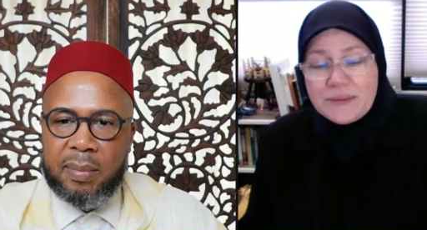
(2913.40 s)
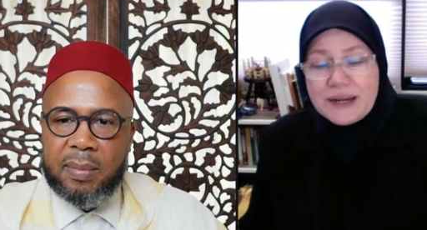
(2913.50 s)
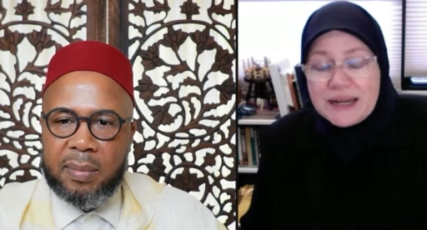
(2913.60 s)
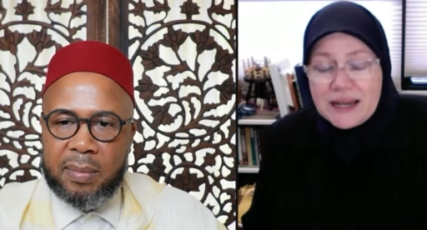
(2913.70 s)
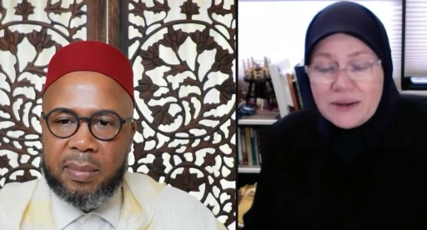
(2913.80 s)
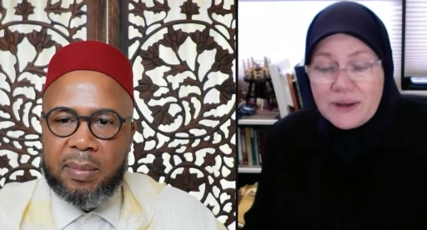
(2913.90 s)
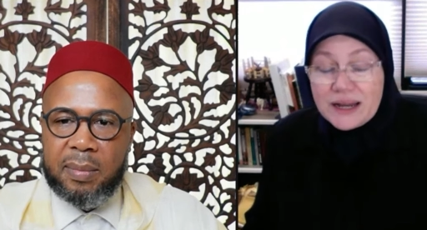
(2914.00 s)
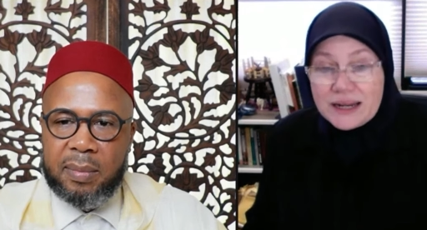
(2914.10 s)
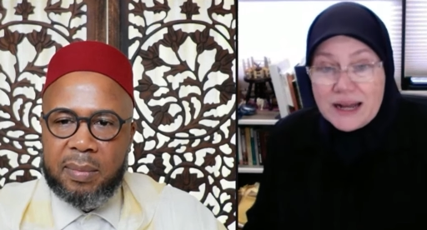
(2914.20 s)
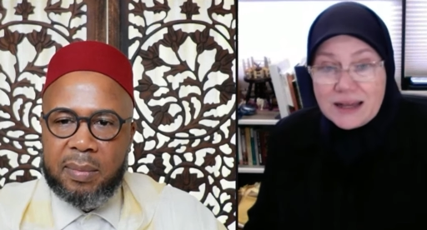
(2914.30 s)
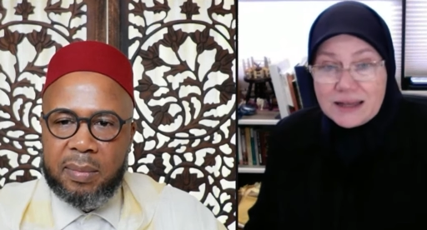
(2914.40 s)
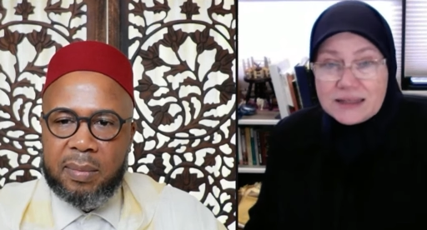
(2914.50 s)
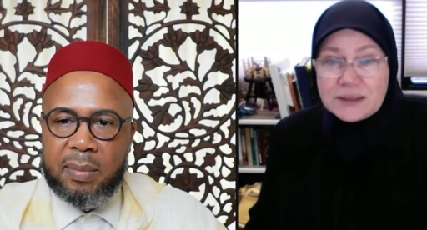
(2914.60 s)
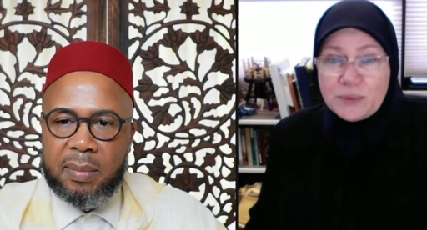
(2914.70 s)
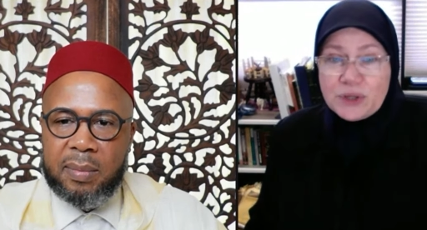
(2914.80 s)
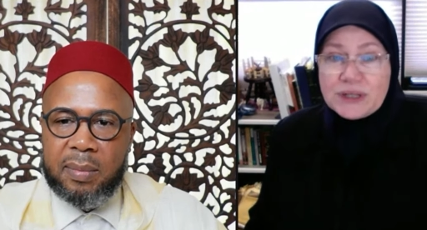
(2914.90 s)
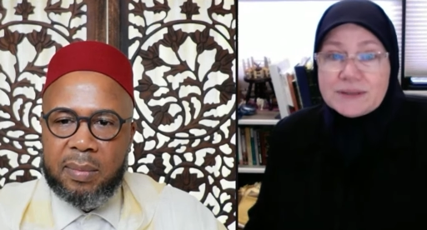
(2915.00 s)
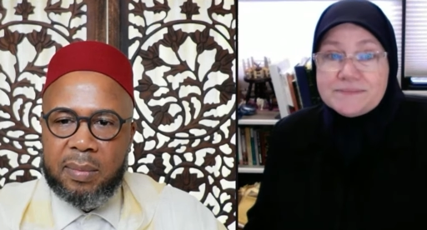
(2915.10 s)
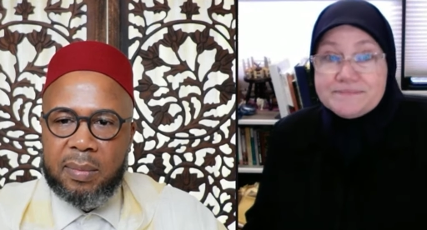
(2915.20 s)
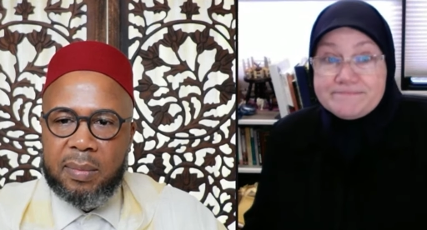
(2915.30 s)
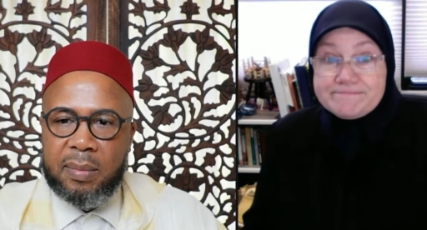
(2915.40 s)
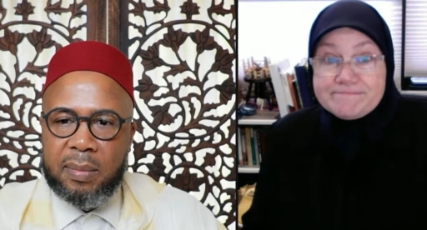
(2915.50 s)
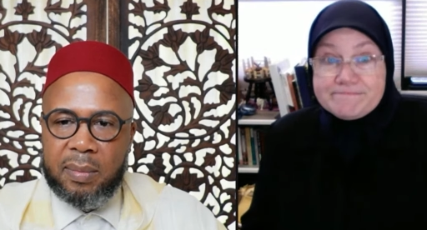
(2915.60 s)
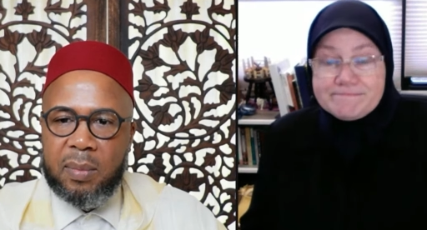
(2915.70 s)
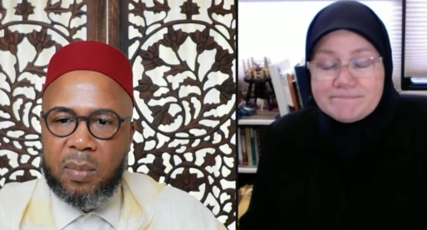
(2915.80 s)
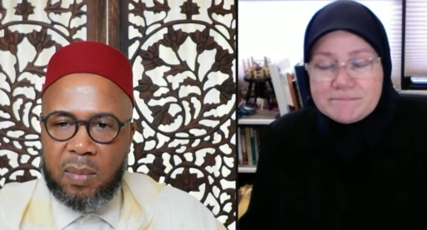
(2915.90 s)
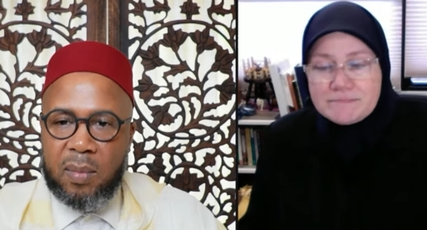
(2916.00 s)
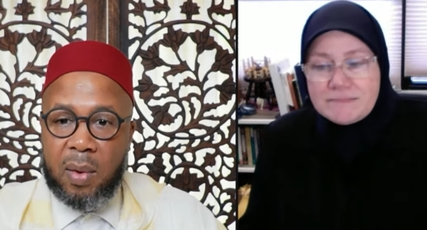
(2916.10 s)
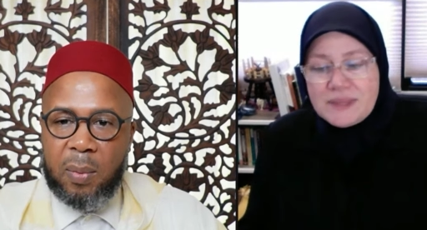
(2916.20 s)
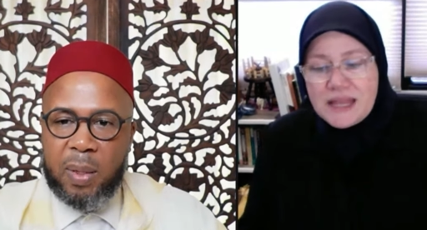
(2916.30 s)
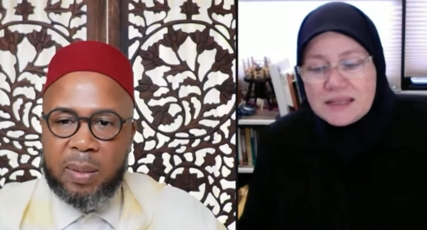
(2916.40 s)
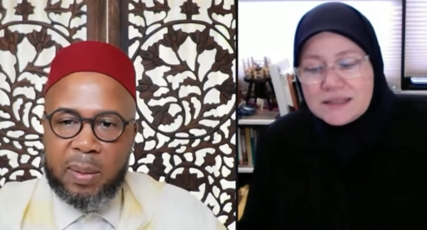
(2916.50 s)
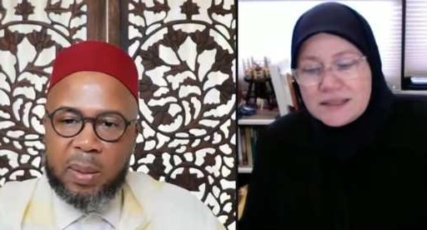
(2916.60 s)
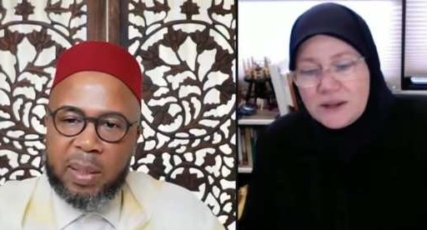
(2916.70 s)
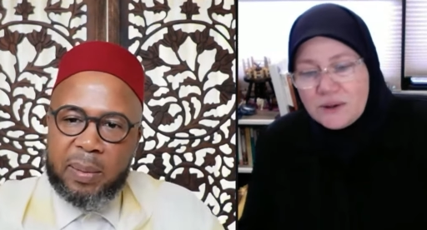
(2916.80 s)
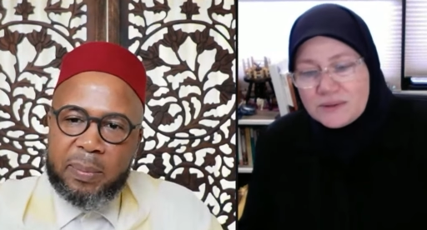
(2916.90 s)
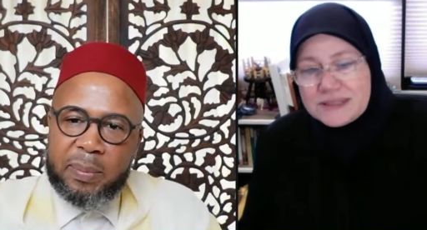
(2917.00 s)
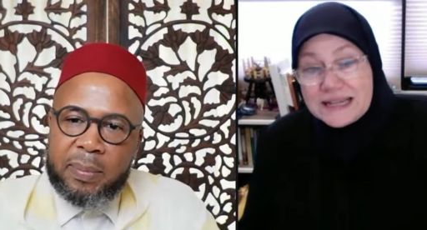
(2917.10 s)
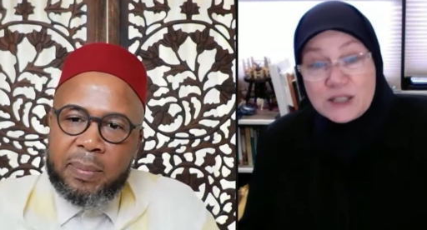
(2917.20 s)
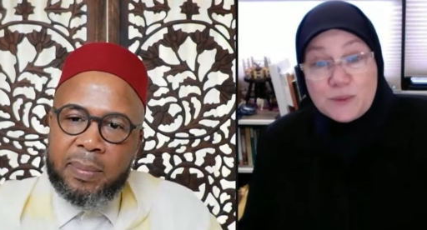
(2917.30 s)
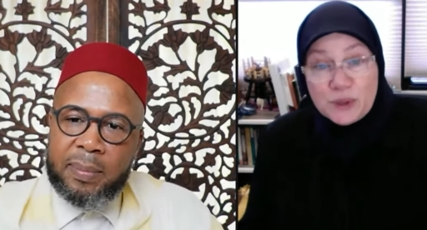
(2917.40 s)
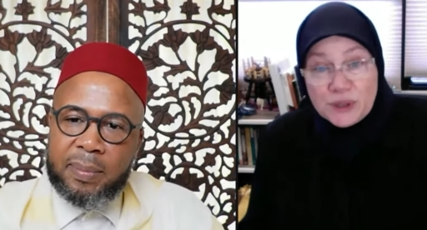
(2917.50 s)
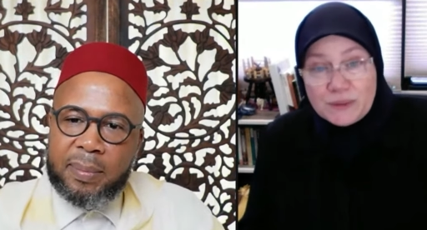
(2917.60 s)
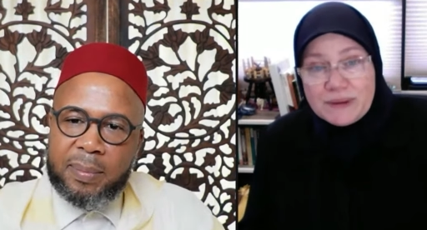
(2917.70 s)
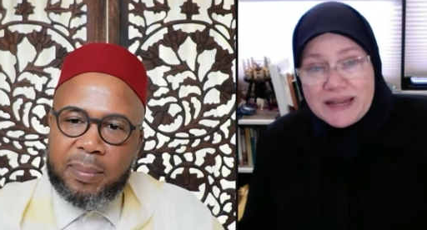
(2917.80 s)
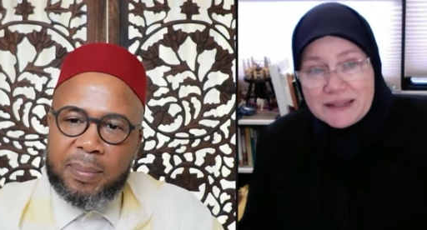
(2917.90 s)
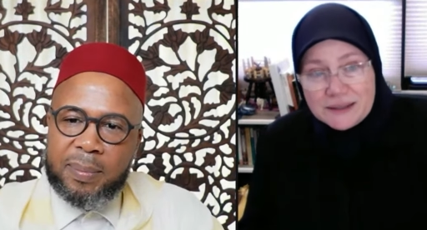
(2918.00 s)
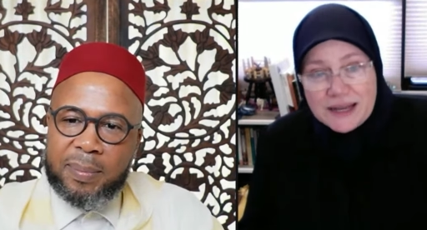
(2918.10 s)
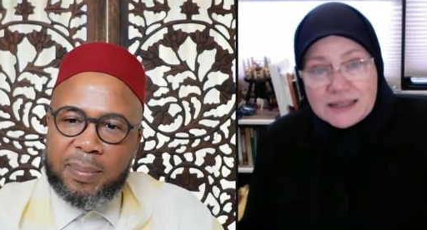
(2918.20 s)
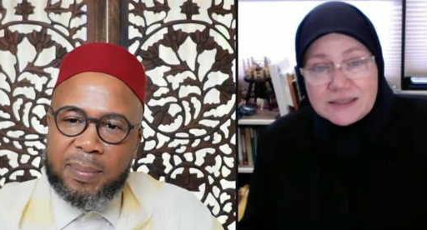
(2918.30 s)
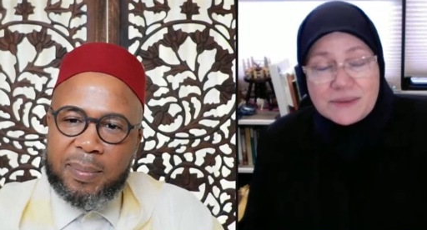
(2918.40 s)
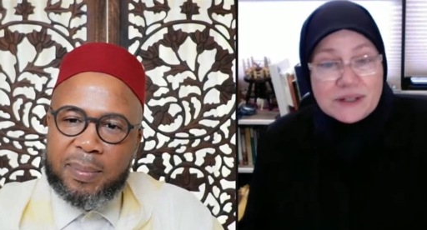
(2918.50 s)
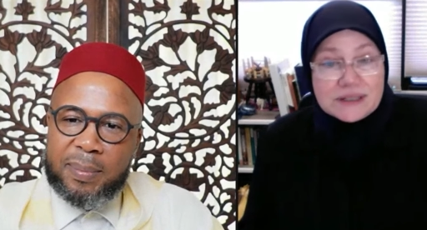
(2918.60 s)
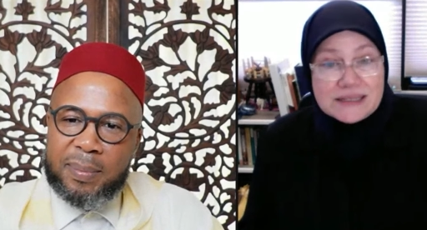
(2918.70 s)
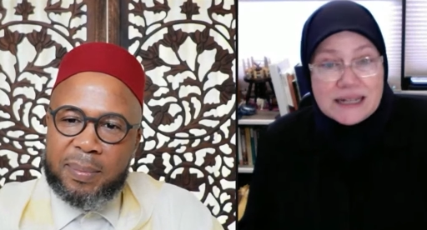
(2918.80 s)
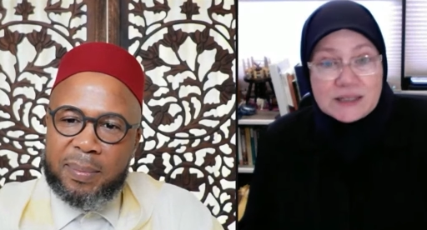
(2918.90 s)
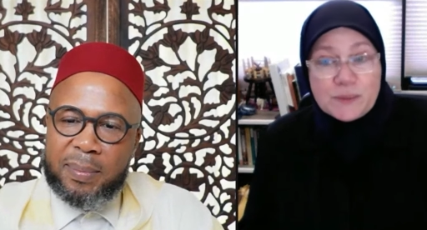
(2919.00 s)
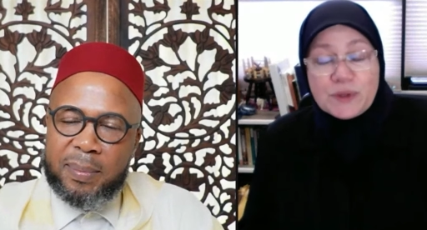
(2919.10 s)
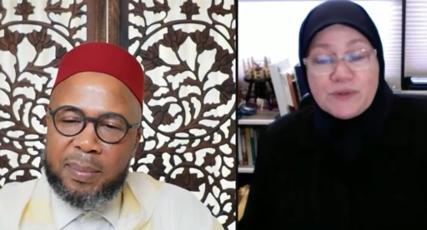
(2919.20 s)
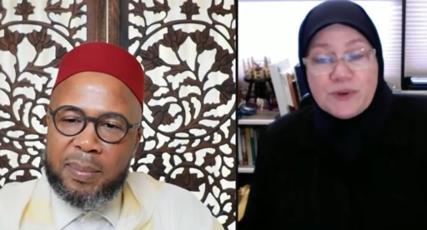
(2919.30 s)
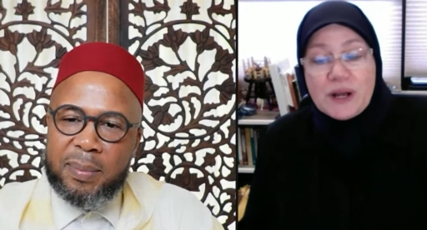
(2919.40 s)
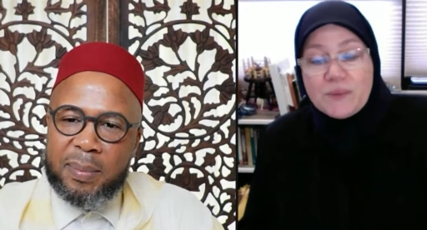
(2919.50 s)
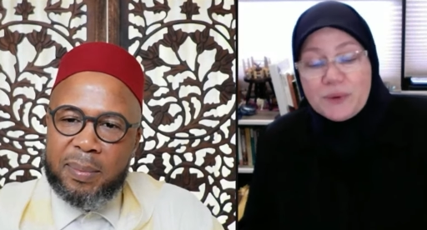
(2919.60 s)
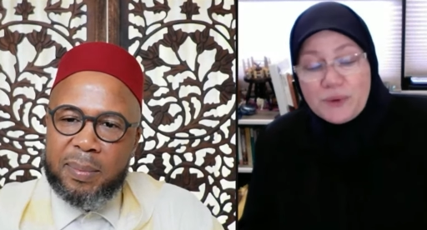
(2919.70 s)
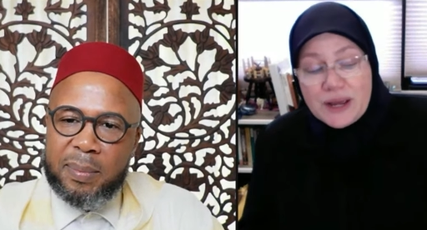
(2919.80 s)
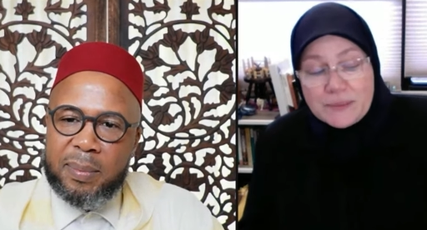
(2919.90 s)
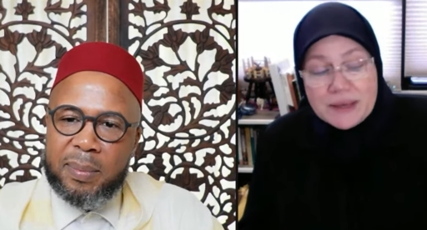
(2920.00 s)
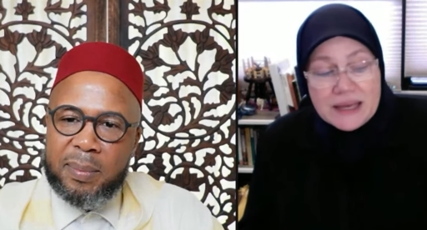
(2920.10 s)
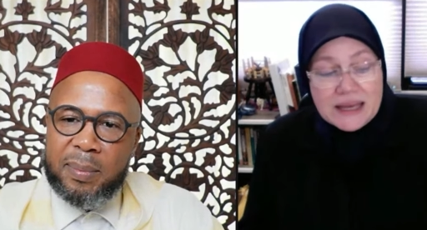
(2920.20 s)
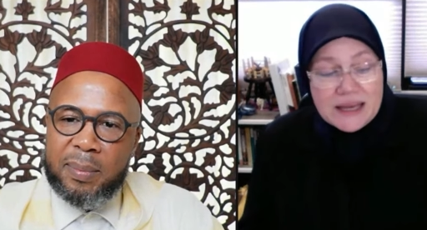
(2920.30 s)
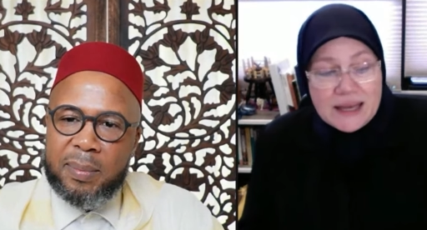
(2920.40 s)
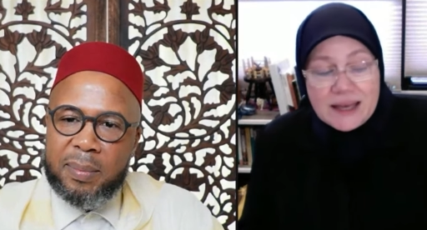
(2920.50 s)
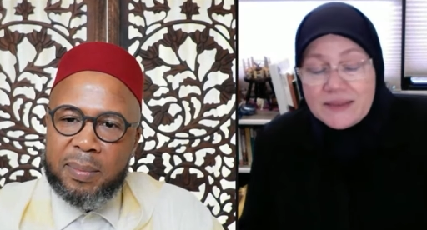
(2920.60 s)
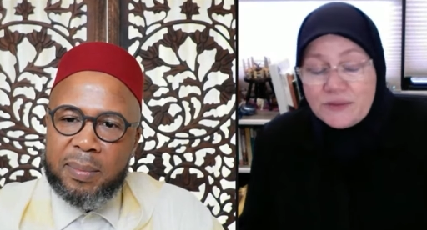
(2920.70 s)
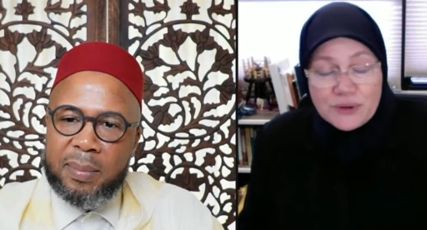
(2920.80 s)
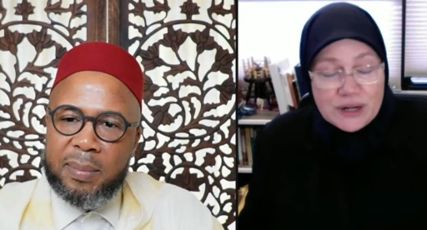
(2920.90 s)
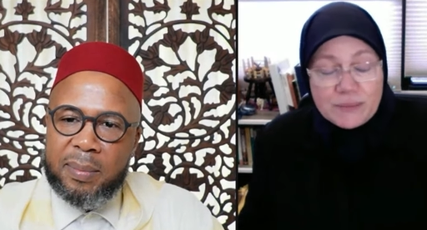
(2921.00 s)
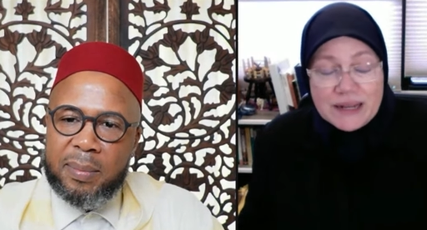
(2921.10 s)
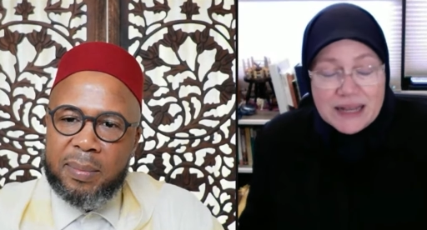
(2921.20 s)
Speaker 1: right now on an aqidah book.
Speaker 2: Mm-hmm. Oh, really? Okay.
Speaker 1: Textbook. My the concept there is a textbook for our program, and then for anybody